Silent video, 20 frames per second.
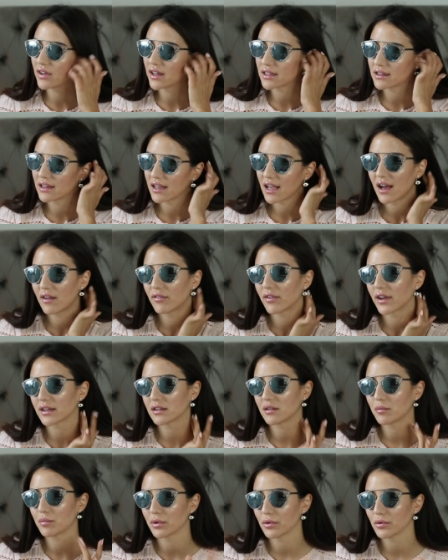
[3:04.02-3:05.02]
like they have
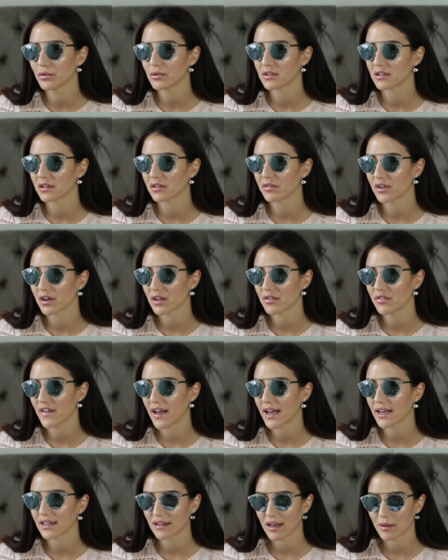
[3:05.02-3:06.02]
like the blue silver
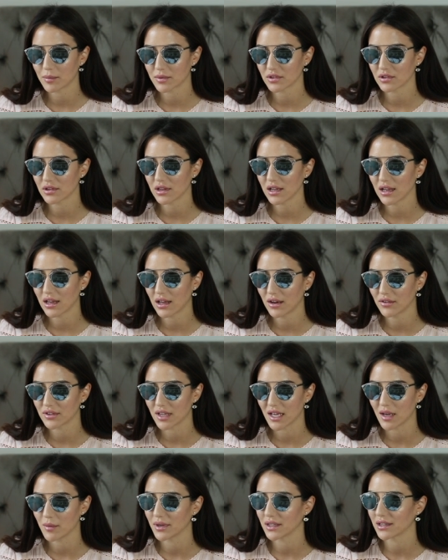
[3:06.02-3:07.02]
effect. Absolutely love
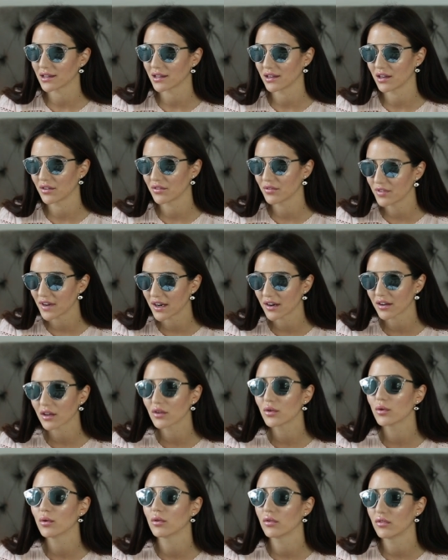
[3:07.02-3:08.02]
them. I think they're very
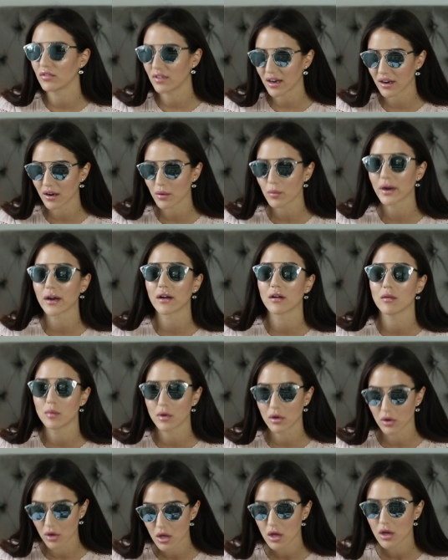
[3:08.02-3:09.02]
cool, very
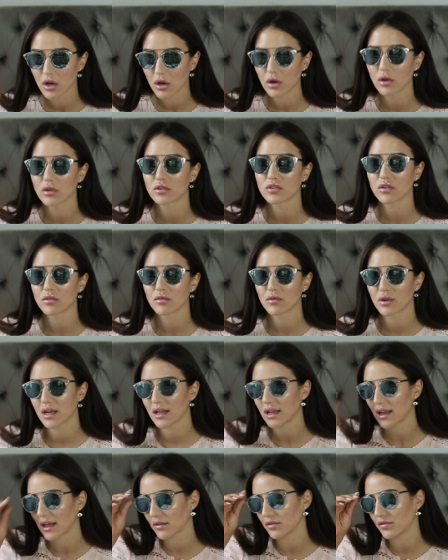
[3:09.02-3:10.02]
wearable, also
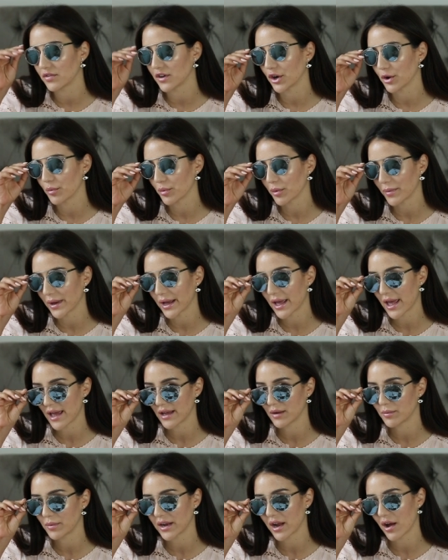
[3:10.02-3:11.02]
really like firm on my
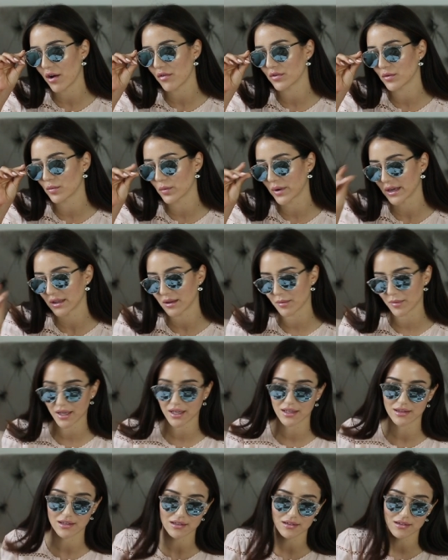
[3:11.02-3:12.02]
head, but I often wear them
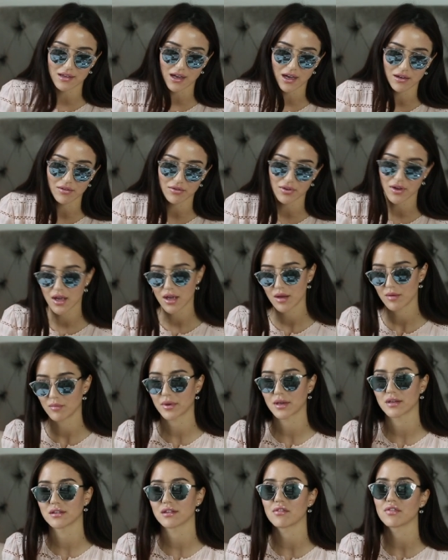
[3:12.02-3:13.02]
like this kind of
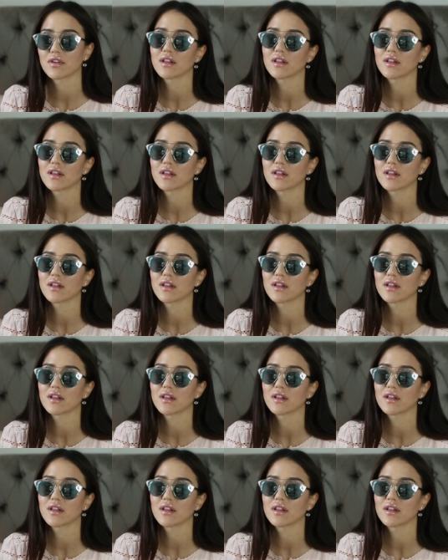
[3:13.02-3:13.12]
because I